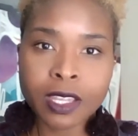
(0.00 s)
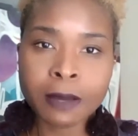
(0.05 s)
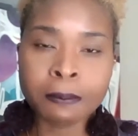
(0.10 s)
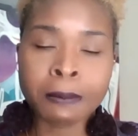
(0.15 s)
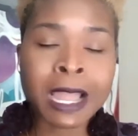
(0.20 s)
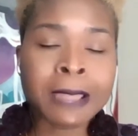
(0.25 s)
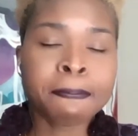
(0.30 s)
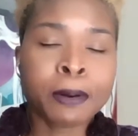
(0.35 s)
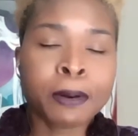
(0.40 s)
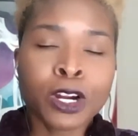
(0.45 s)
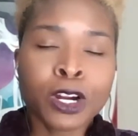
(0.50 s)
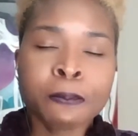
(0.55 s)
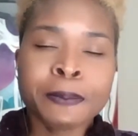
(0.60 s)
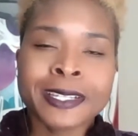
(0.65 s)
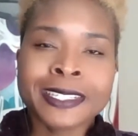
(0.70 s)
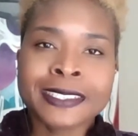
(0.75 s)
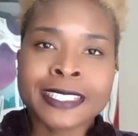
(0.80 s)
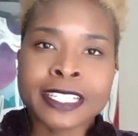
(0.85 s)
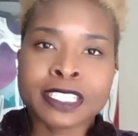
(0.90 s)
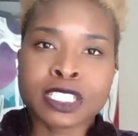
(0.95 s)
My
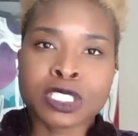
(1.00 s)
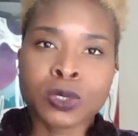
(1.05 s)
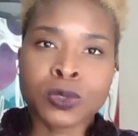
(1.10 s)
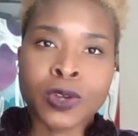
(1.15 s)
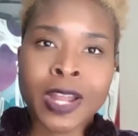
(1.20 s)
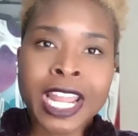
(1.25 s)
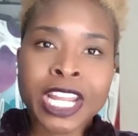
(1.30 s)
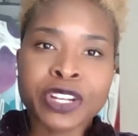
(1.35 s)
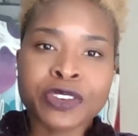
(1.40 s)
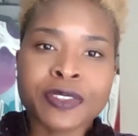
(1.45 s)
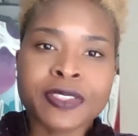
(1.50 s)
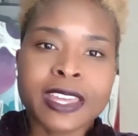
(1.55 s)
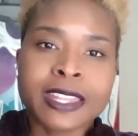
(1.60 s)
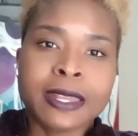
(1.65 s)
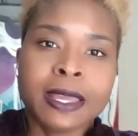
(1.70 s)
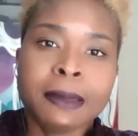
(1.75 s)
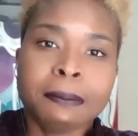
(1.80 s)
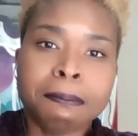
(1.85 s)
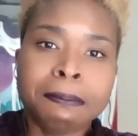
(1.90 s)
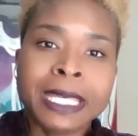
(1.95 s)
purpose is greater
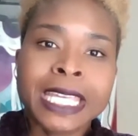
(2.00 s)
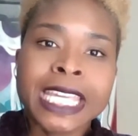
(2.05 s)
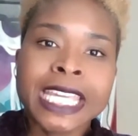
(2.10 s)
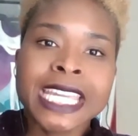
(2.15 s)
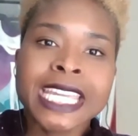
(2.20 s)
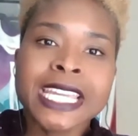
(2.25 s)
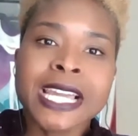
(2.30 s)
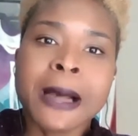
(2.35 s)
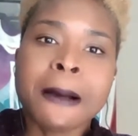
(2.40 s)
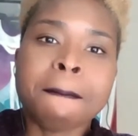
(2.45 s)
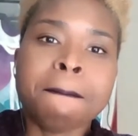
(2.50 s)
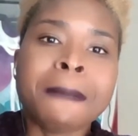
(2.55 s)
than me,